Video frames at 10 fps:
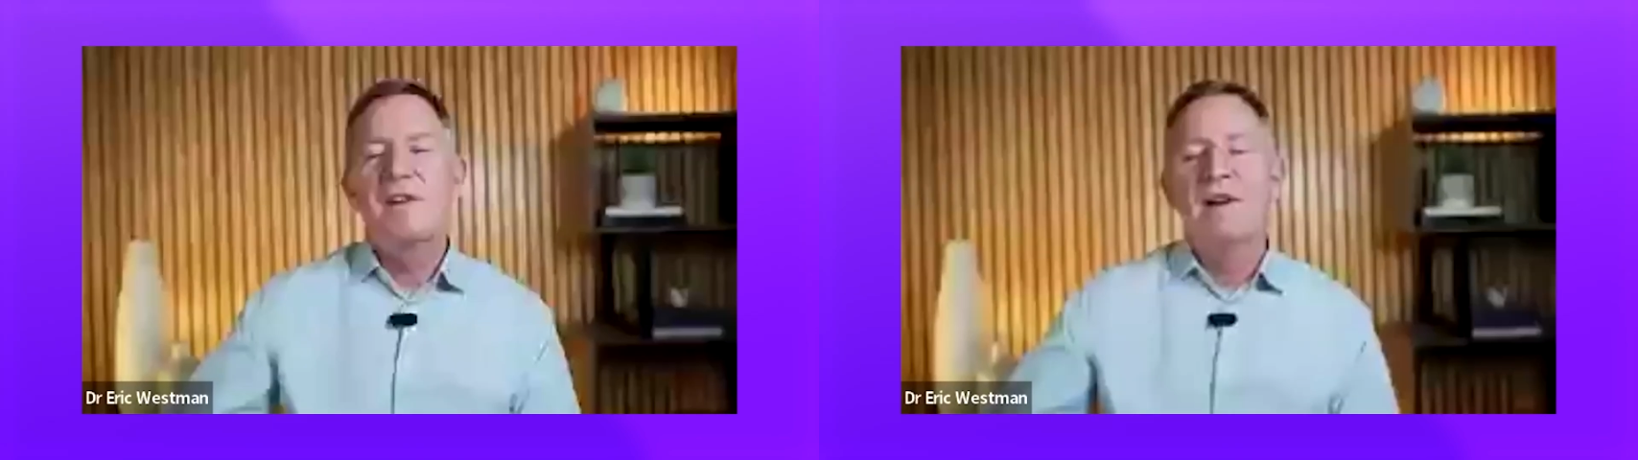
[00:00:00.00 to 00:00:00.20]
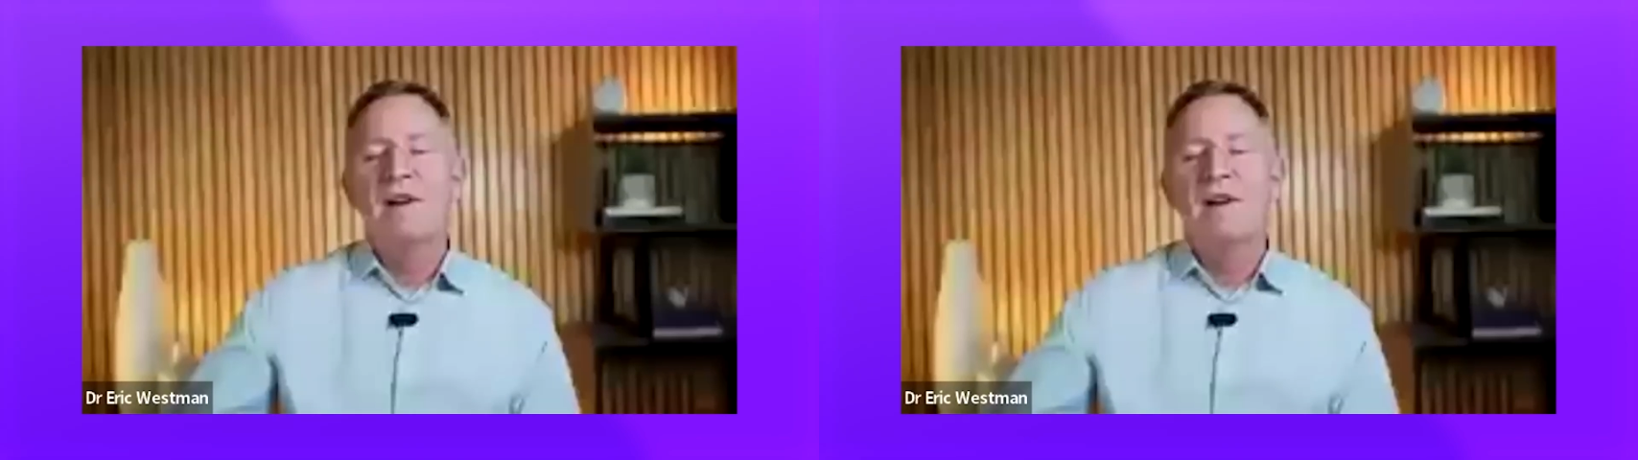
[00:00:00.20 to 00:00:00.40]

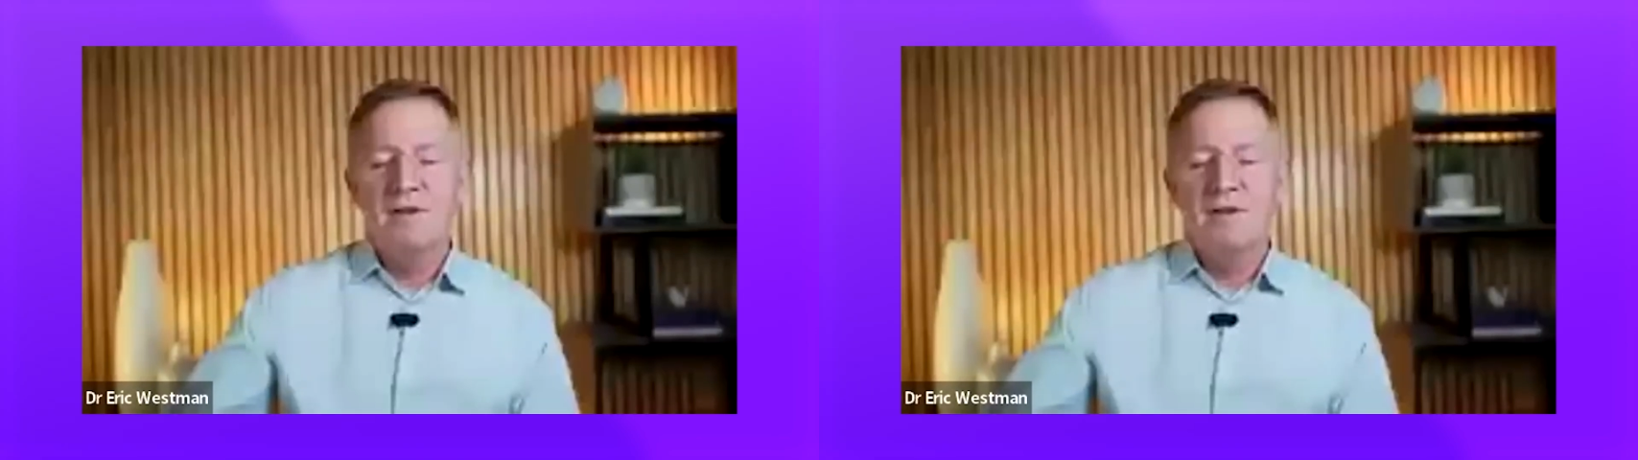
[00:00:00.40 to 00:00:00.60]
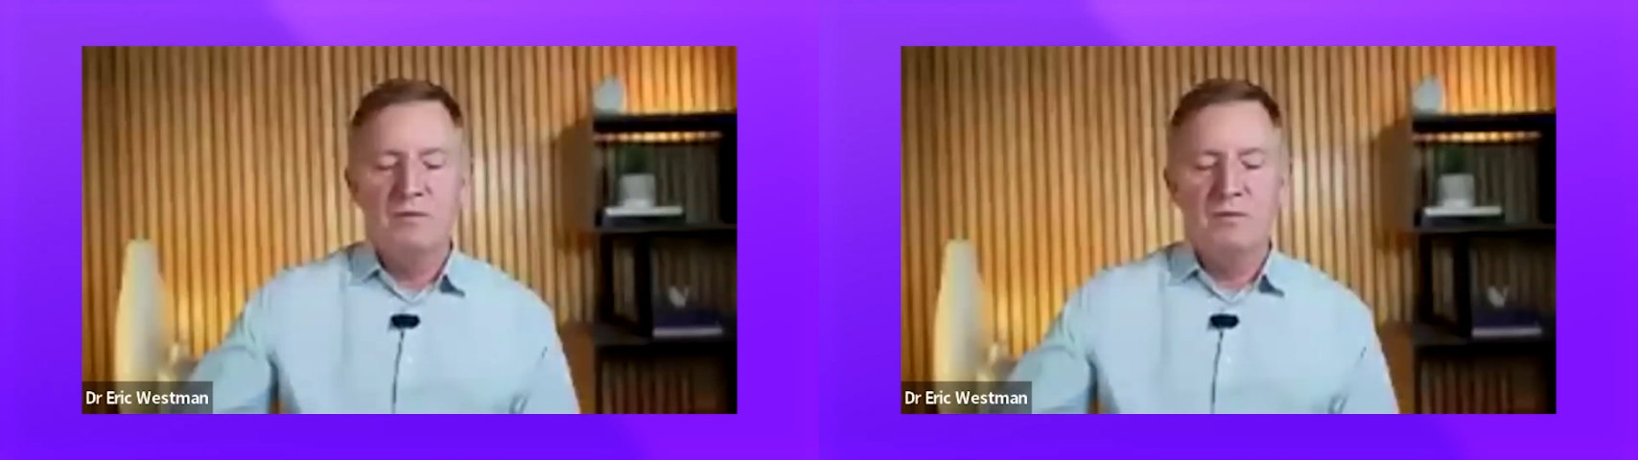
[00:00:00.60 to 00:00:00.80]
with
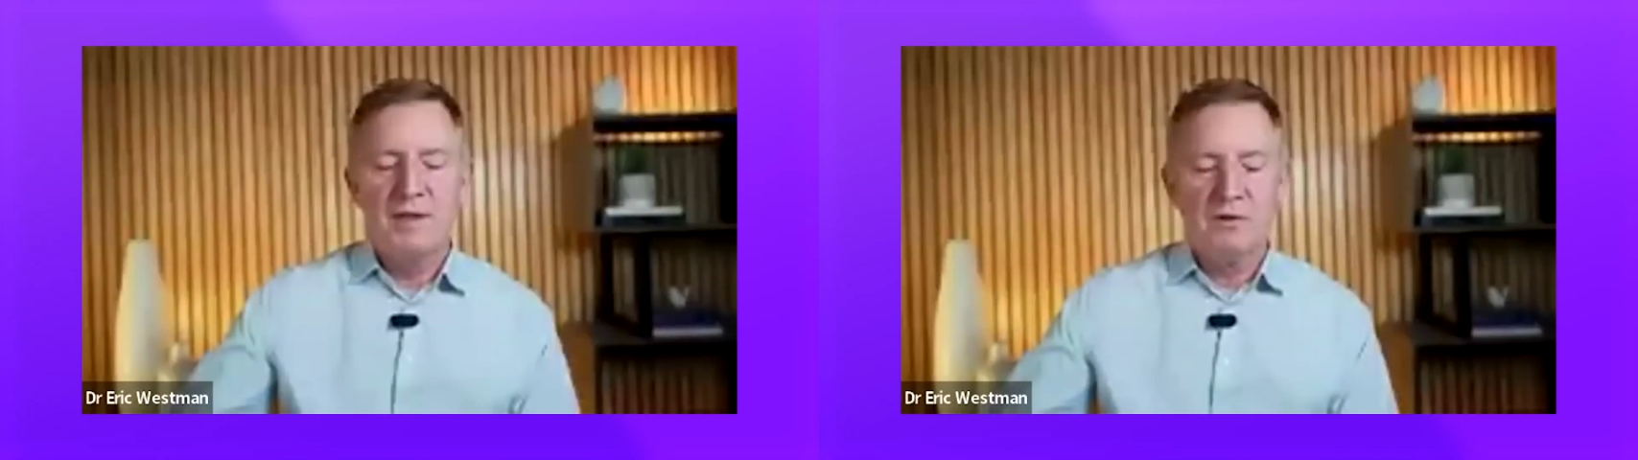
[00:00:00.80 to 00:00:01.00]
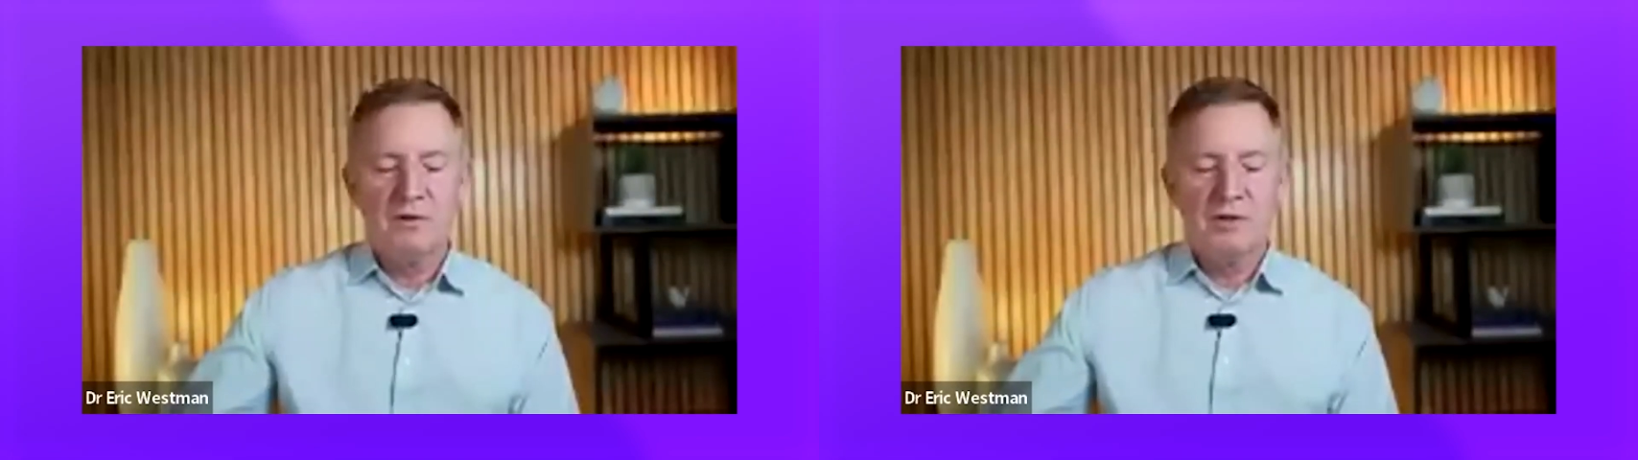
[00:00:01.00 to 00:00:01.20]
that
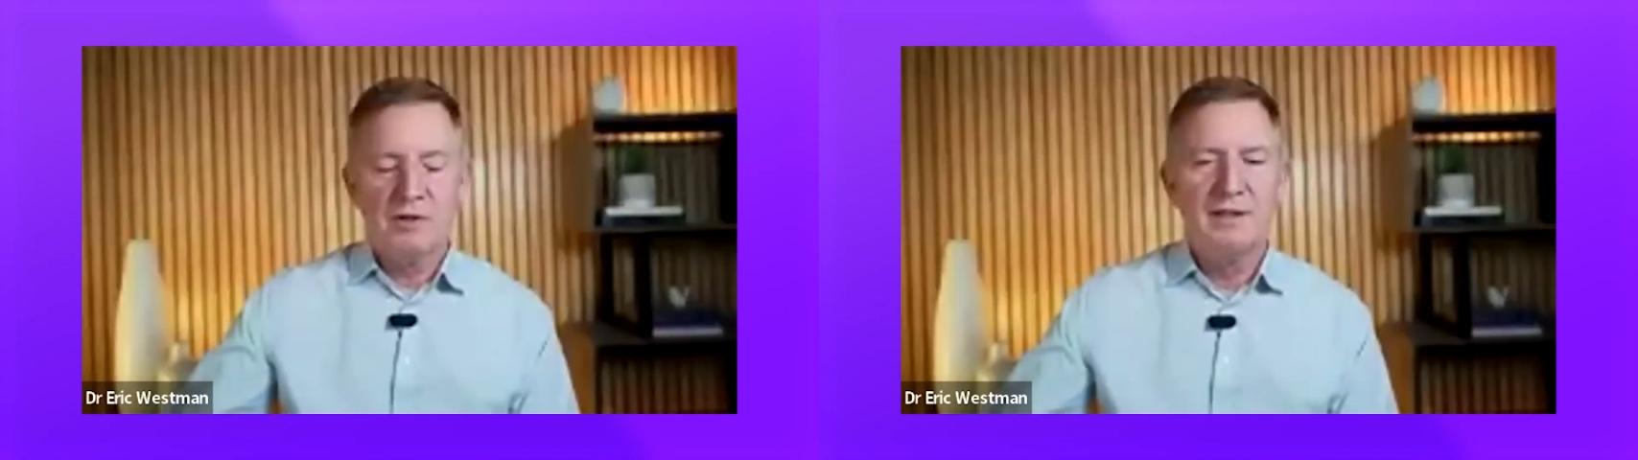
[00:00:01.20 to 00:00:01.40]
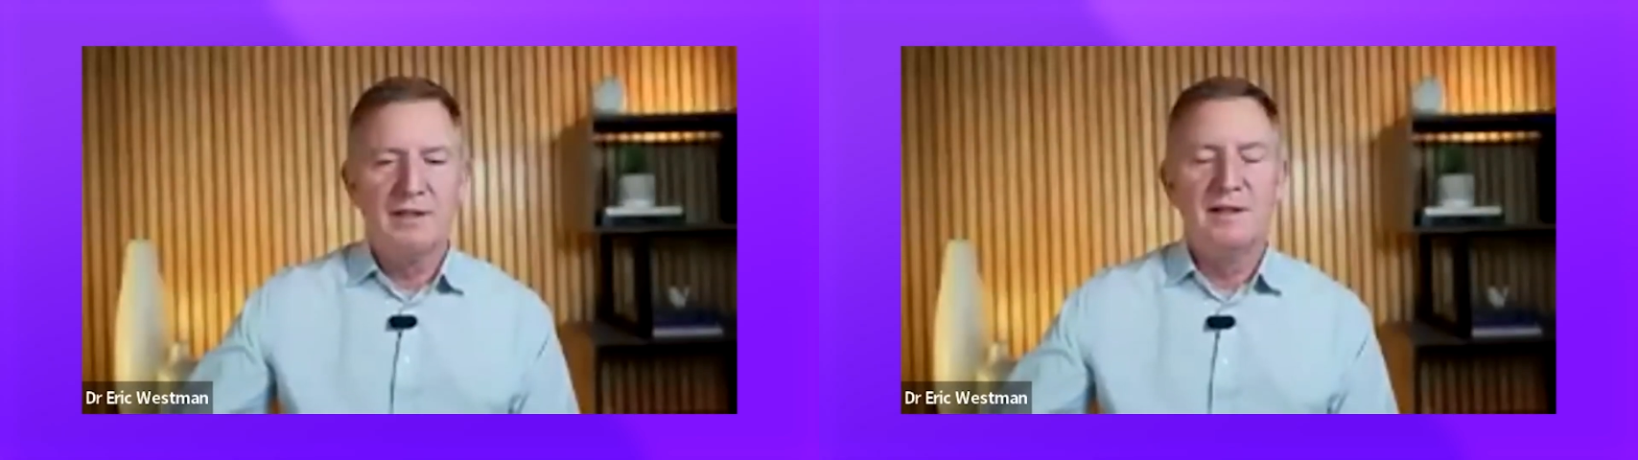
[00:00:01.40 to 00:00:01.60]
question